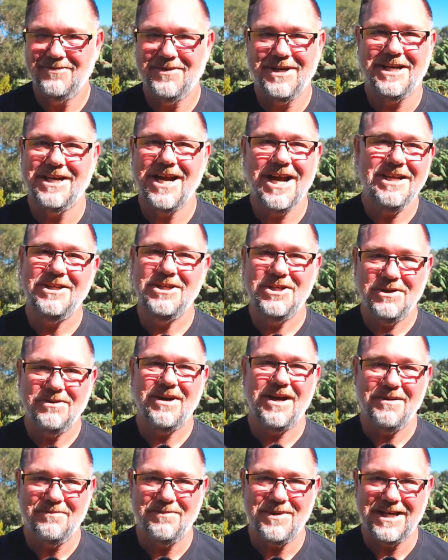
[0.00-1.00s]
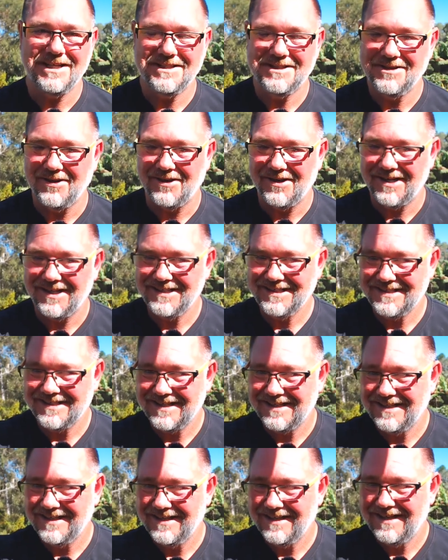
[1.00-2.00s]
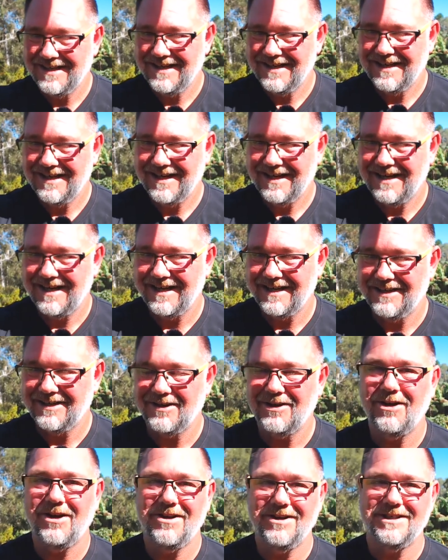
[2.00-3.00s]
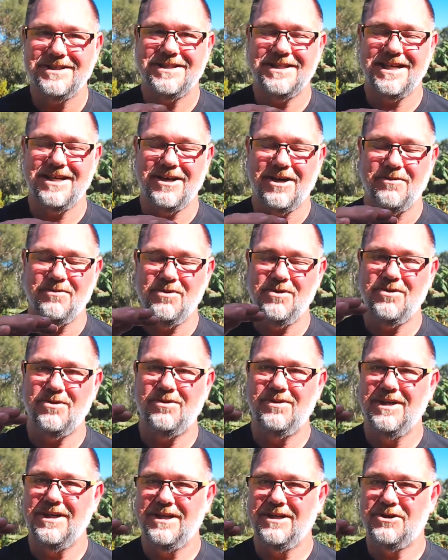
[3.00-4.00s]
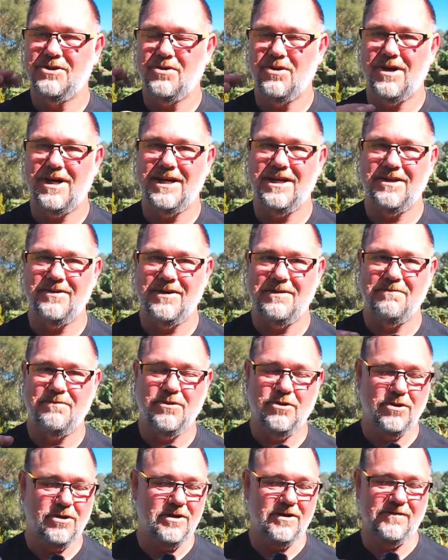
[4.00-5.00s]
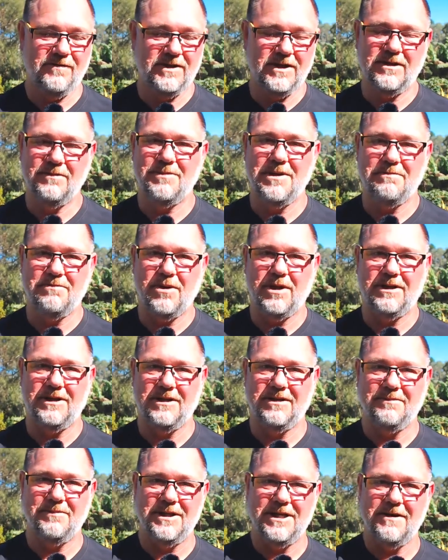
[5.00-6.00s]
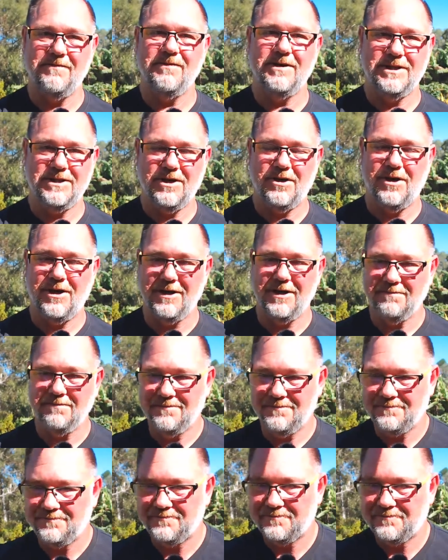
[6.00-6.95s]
we can only do our best, guys. And like I said, I will try to improve little bit by little bit every time.